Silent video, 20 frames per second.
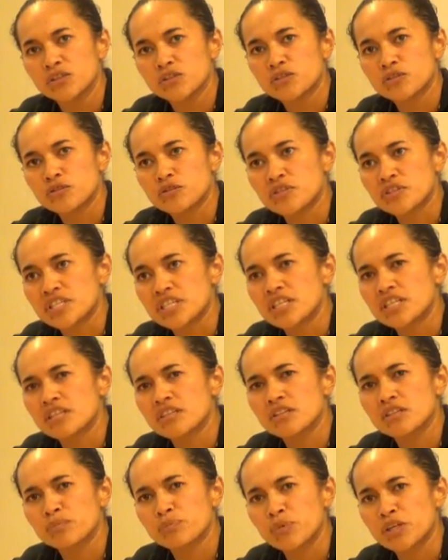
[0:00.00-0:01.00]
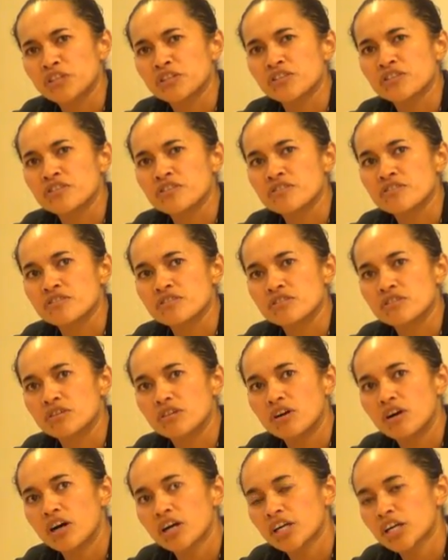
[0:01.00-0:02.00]
to see the pictures
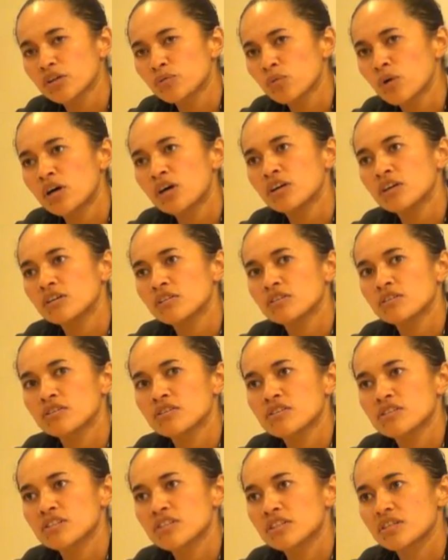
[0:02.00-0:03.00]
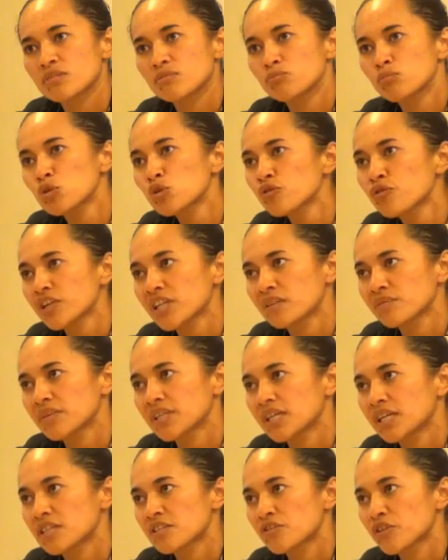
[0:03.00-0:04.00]
on our walls moving
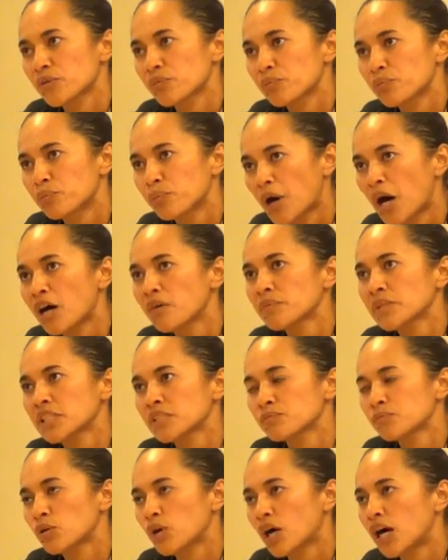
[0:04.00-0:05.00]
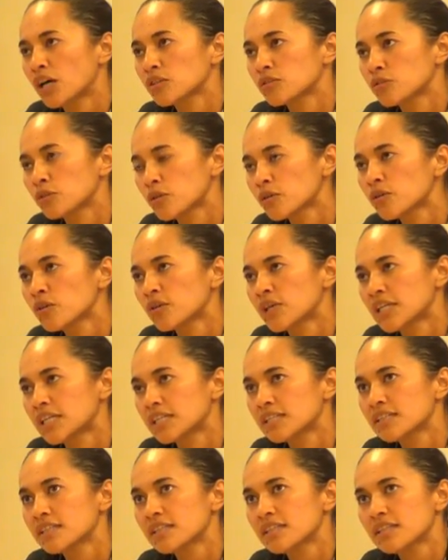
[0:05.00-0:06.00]
because they're bombing
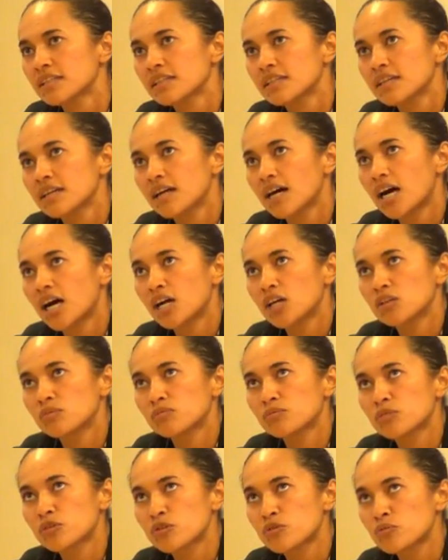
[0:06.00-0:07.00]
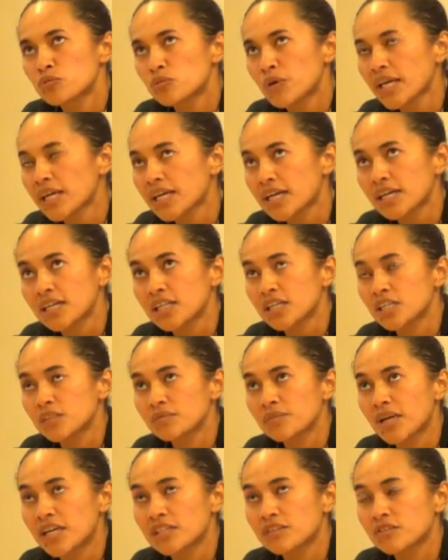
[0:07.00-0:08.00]
Pohakuloa, to wake up
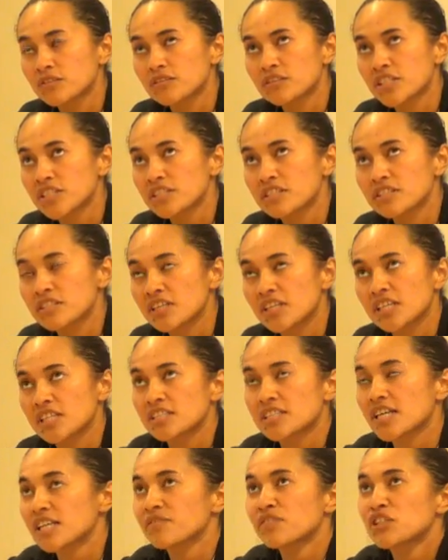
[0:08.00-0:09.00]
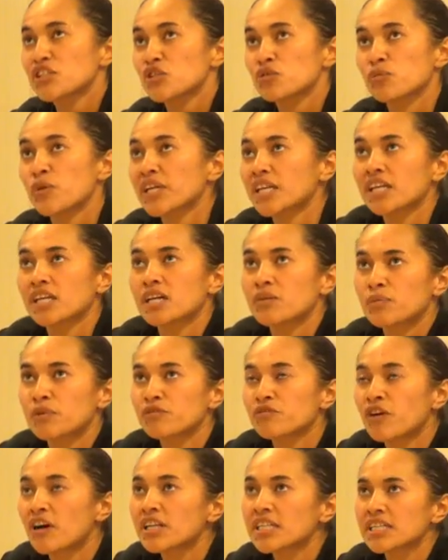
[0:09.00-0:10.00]
and to just, it's not even just waking up and
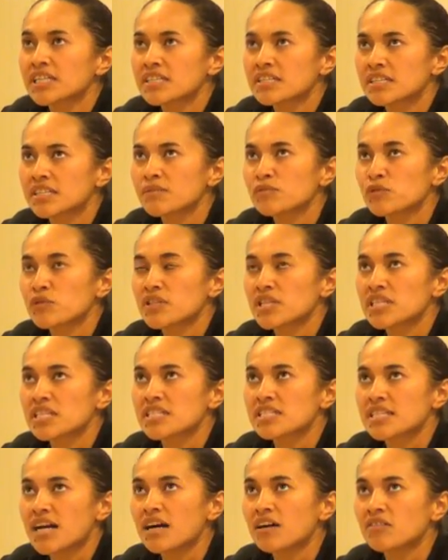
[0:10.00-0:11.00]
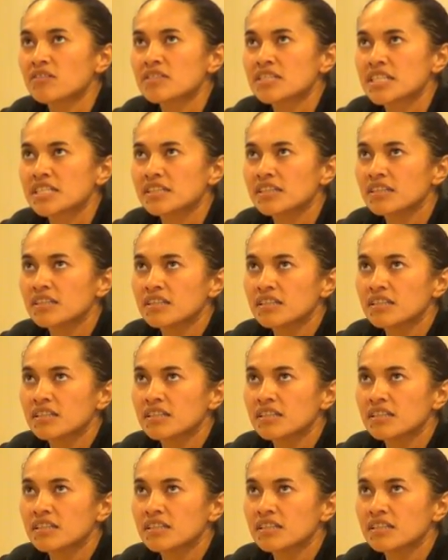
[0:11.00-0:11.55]
falling asleep to these sounds. Like,